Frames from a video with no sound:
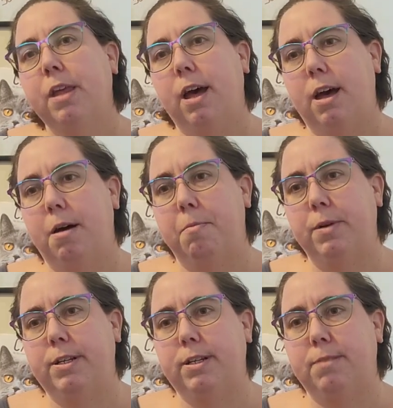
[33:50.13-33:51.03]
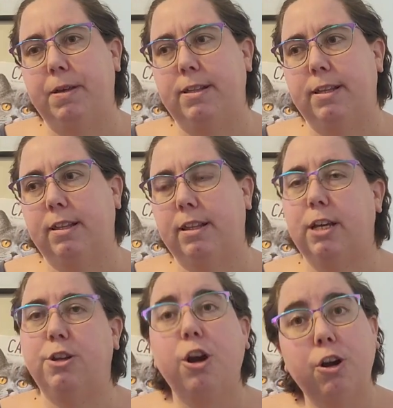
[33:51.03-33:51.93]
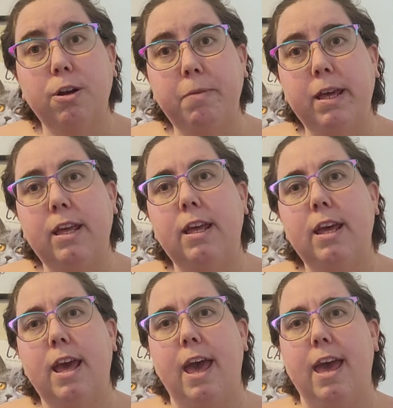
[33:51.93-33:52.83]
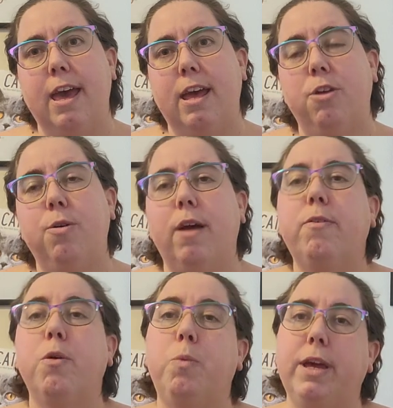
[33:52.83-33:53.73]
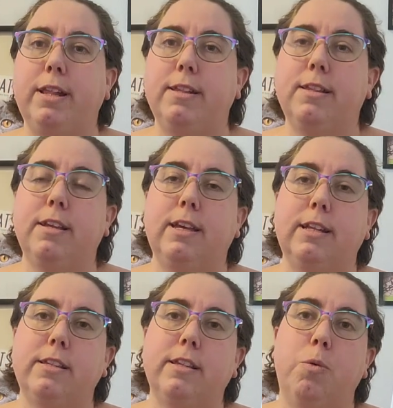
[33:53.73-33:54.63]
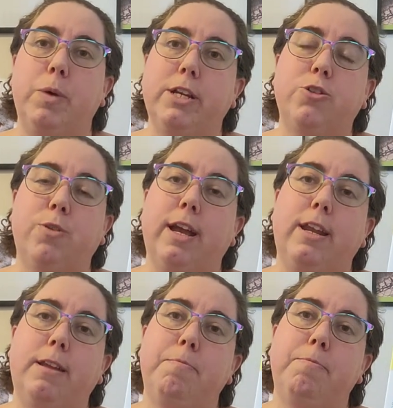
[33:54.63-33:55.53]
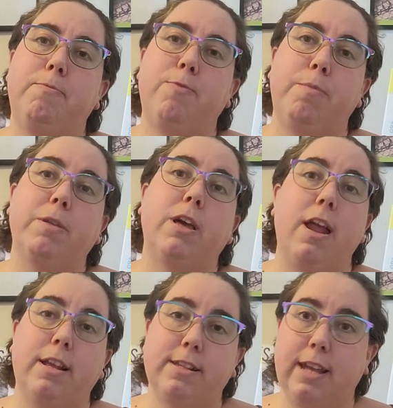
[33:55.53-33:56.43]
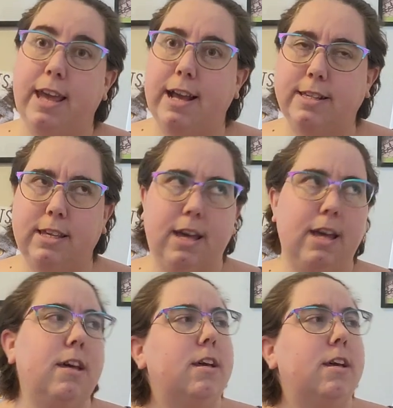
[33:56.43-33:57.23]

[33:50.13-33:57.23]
um, which is basically a tournament, and whoever wins gets a wish granted from the goddess Nyaxia.